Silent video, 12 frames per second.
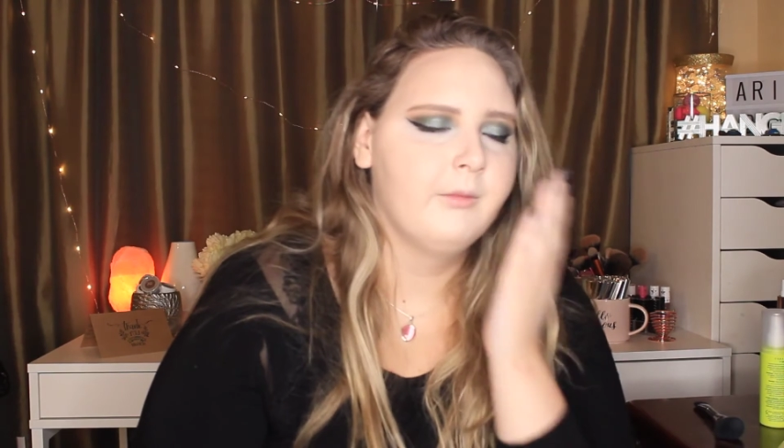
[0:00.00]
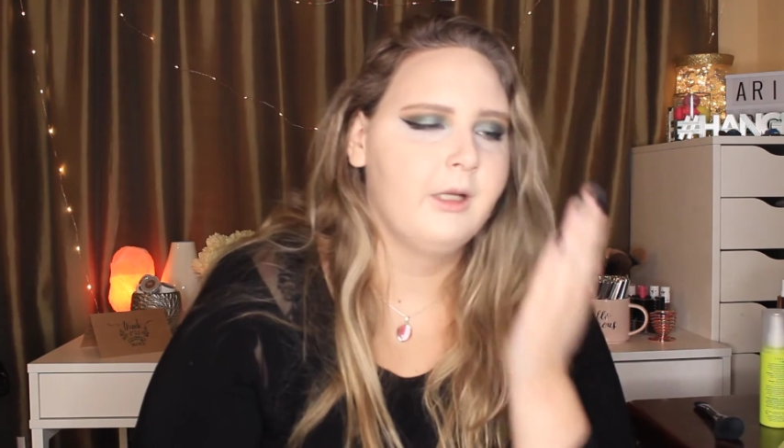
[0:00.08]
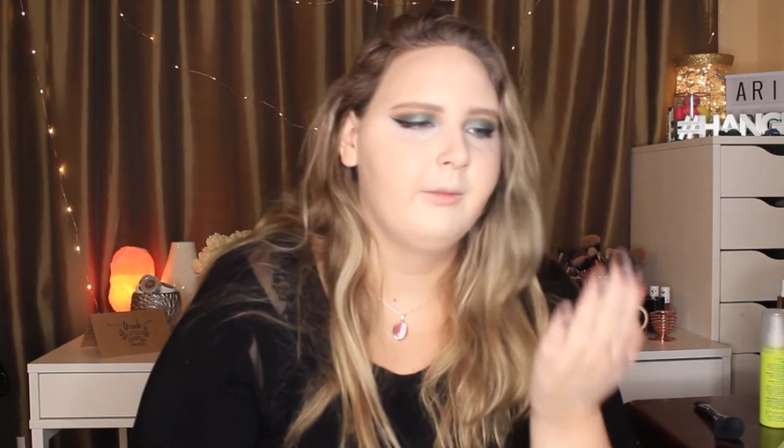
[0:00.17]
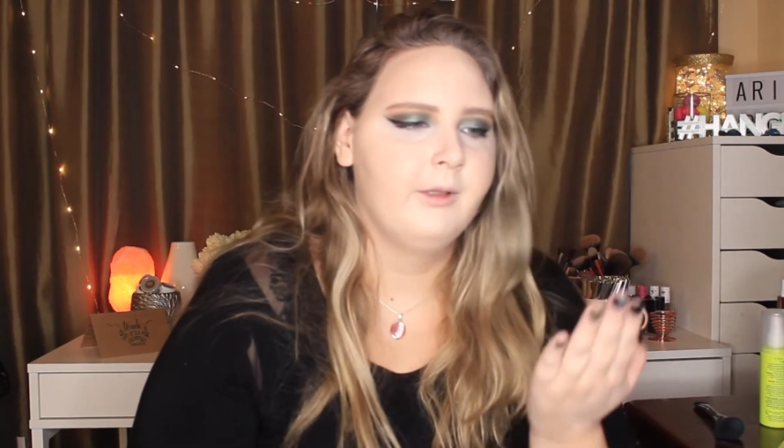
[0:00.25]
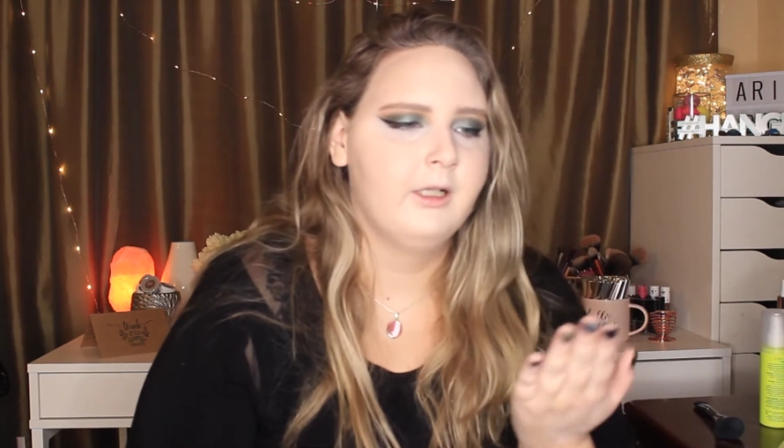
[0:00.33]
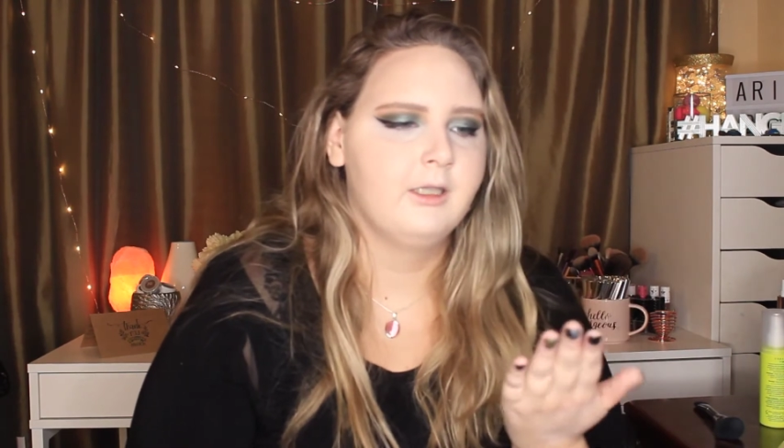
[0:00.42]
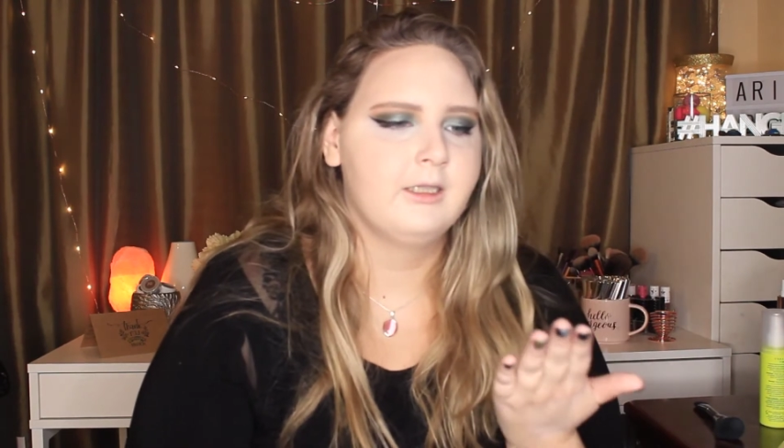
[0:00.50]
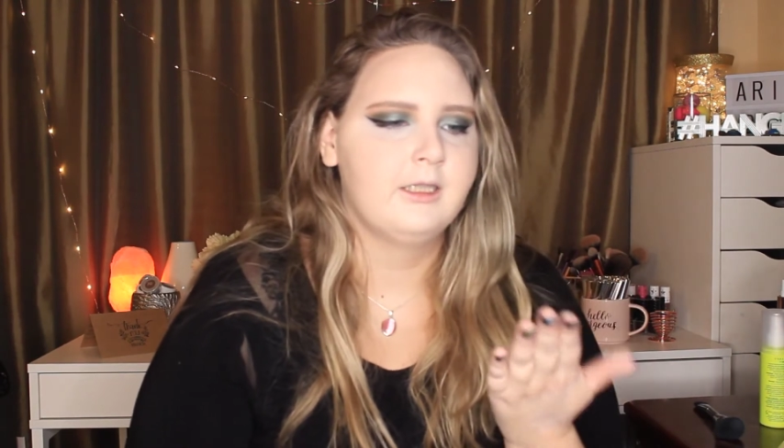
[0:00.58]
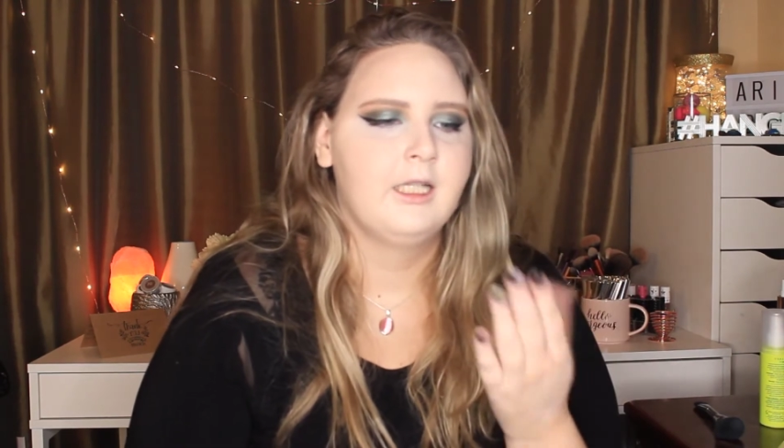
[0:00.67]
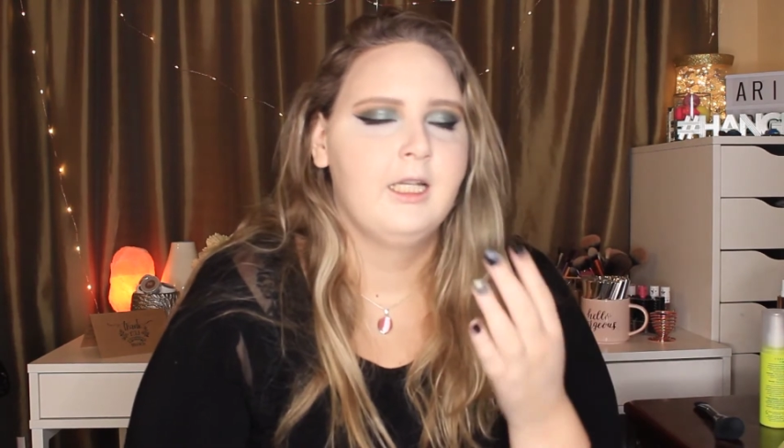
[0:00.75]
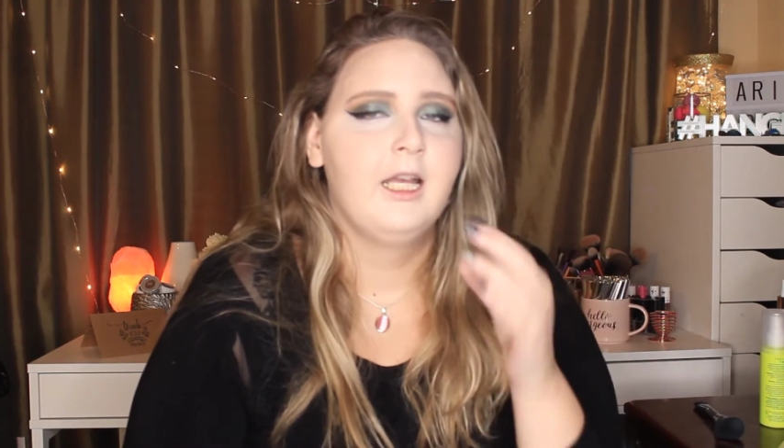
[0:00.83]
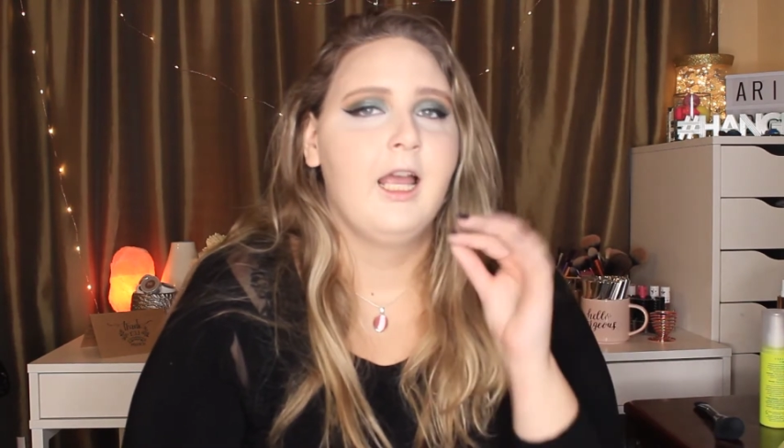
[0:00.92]
my appearance,
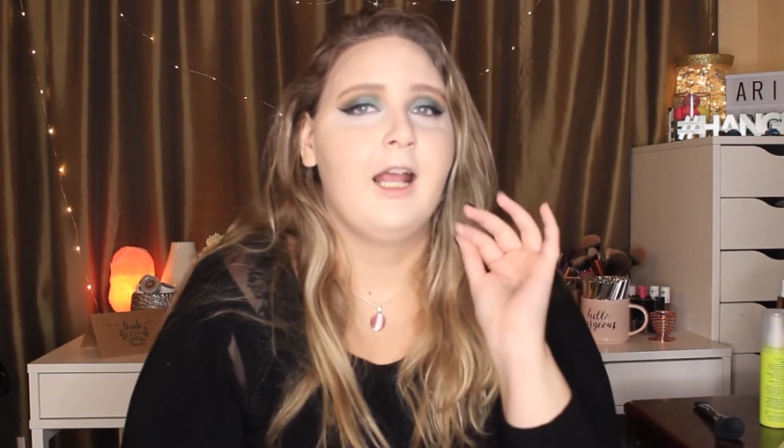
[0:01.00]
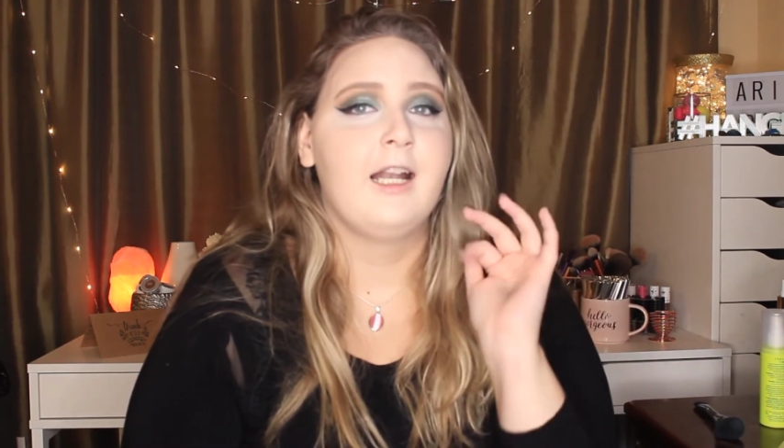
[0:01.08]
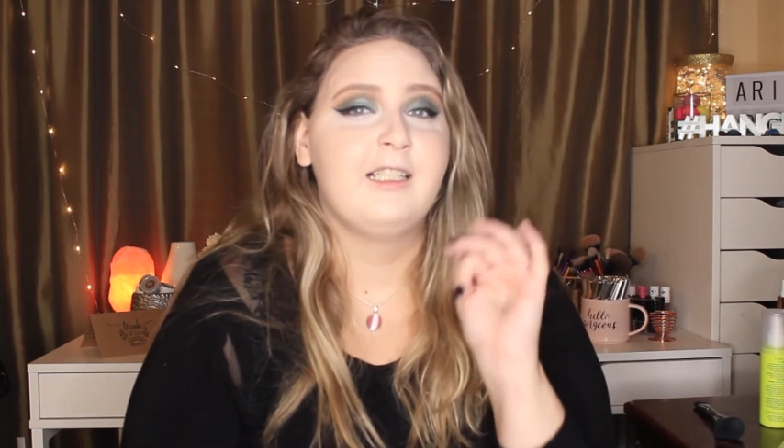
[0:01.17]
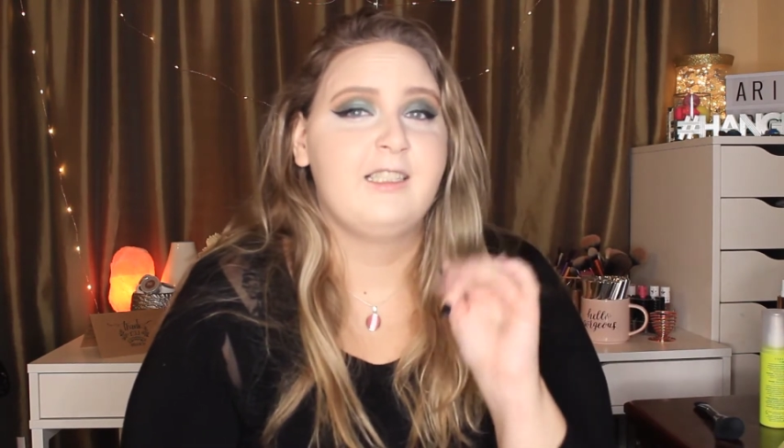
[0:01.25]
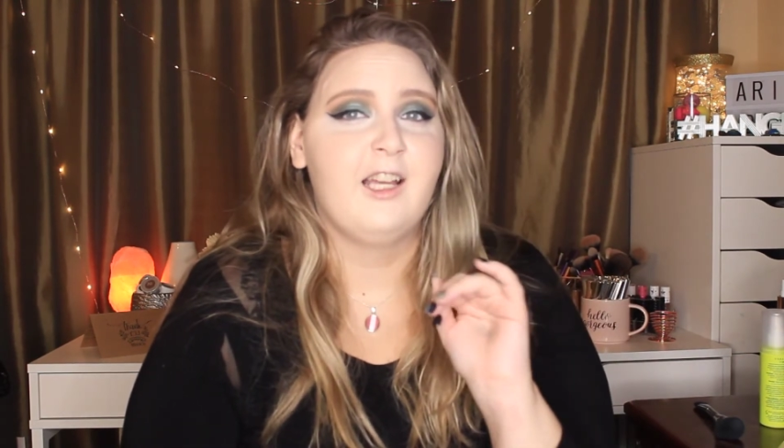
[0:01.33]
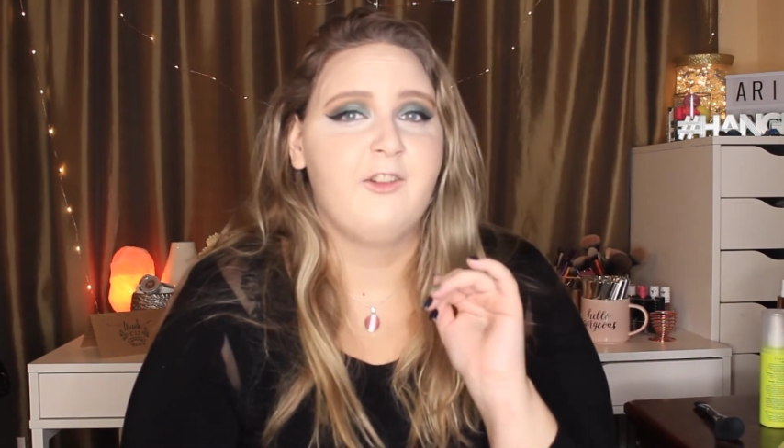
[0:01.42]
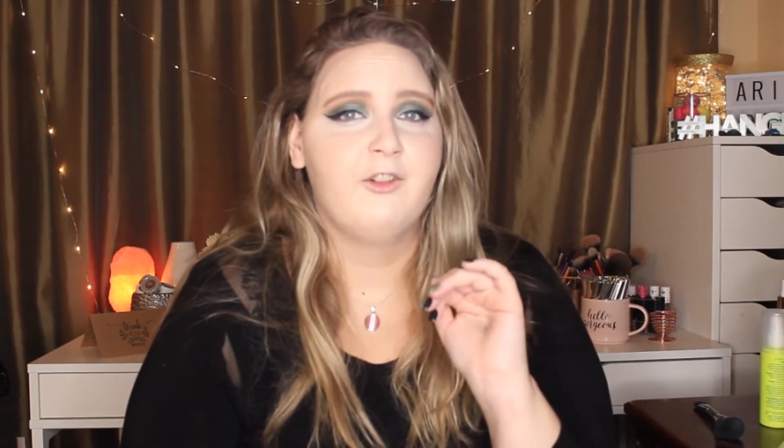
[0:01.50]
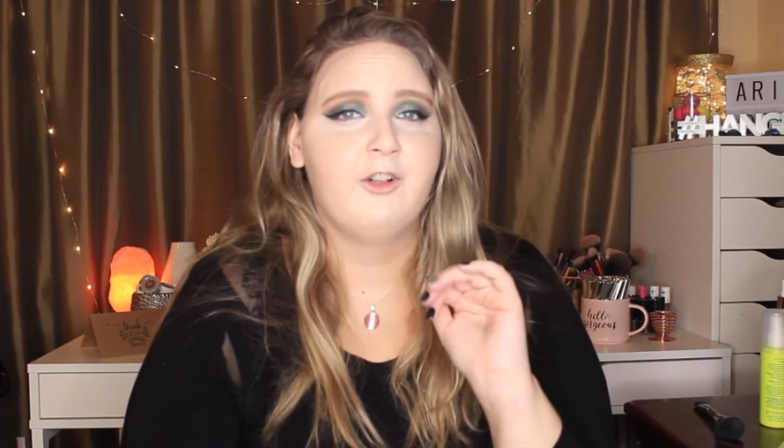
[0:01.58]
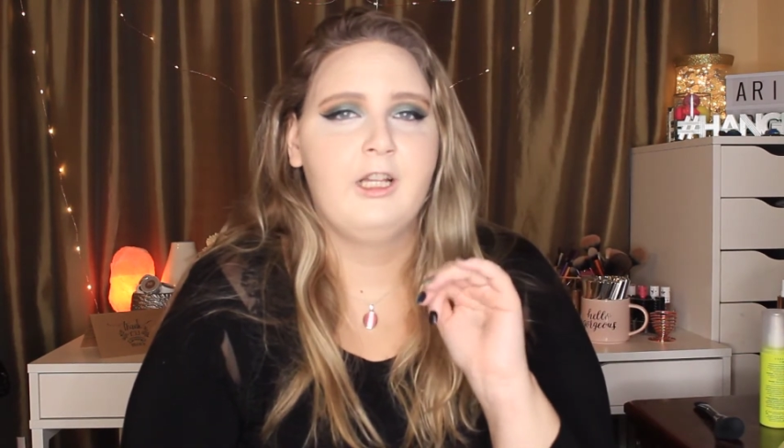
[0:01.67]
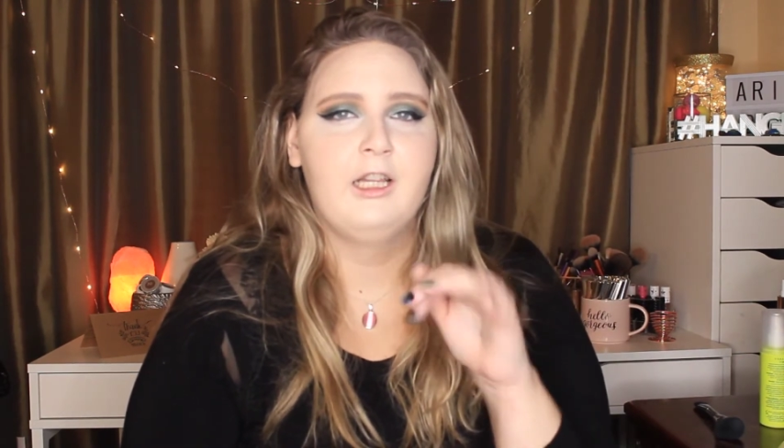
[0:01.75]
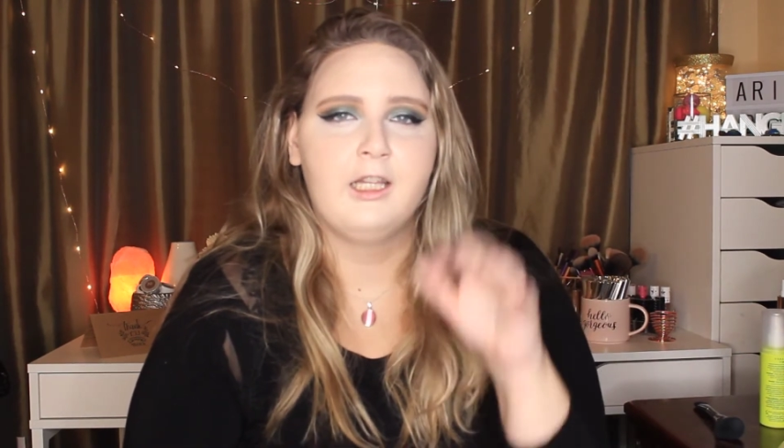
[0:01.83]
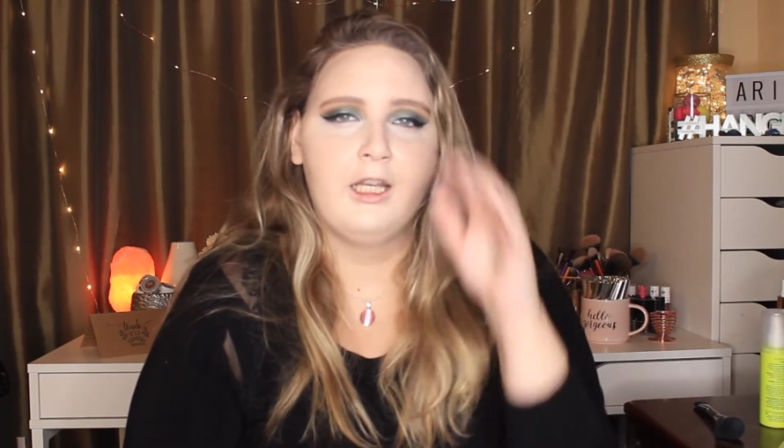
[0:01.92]
and I
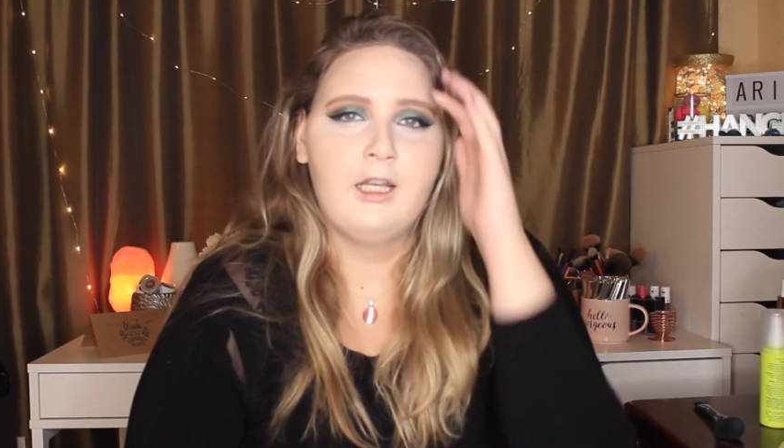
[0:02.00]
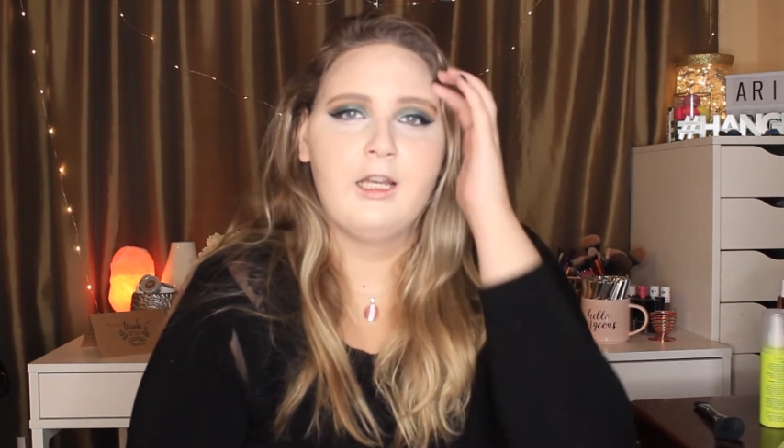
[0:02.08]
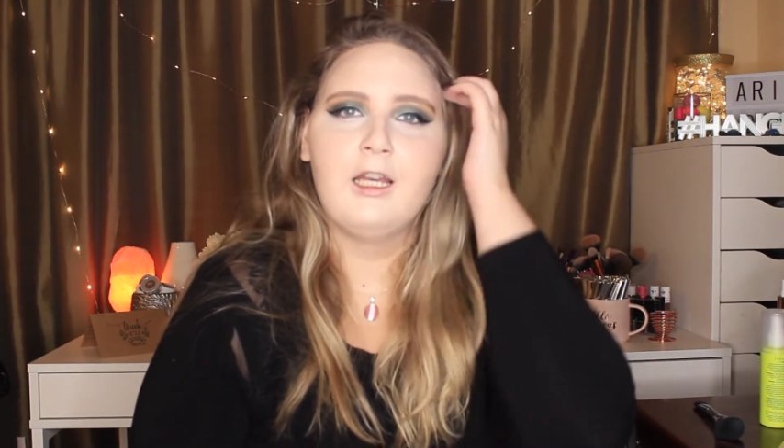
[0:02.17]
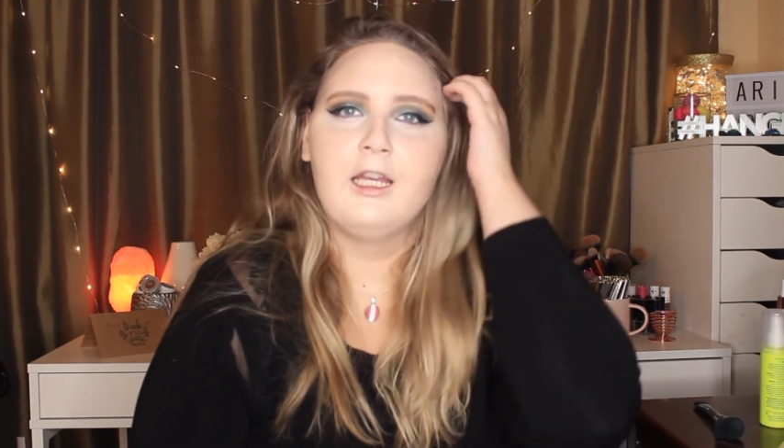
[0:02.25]
definitely think